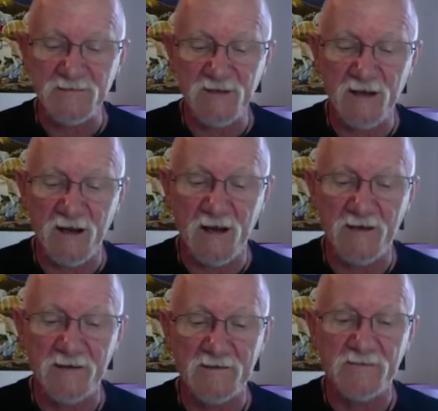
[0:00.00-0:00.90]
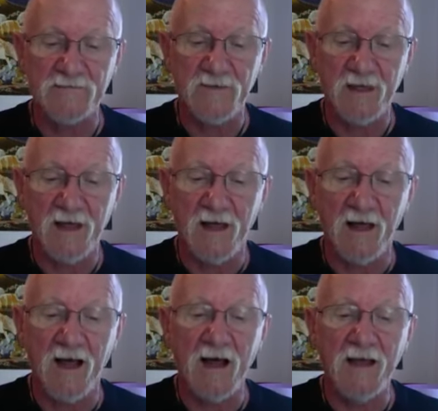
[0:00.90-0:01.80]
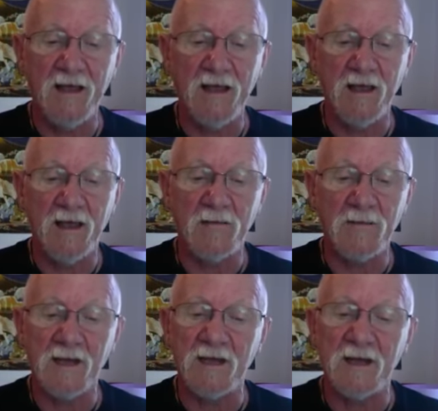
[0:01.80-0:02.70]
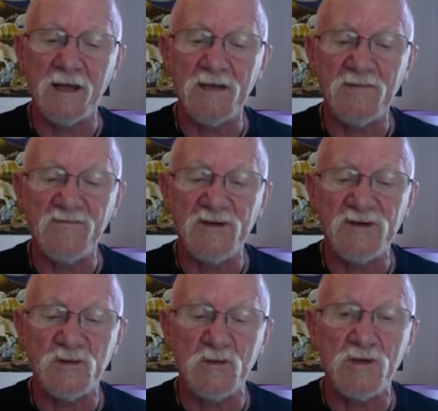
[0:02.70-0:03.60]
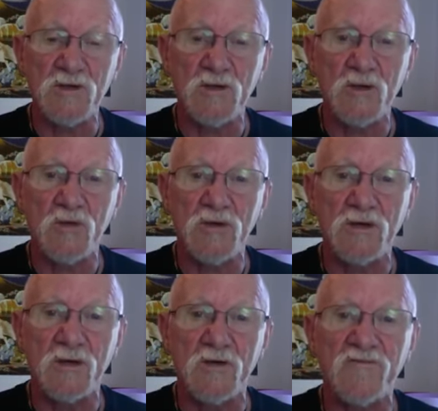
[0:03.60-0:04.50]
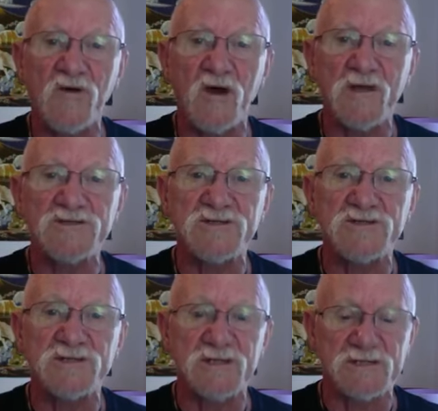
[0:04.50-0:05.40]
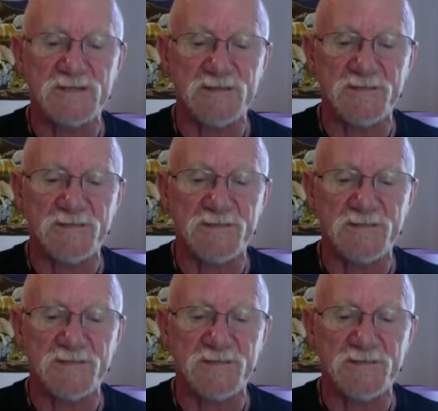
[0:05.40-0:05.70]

of the card is, I am an individual unit of consciousness.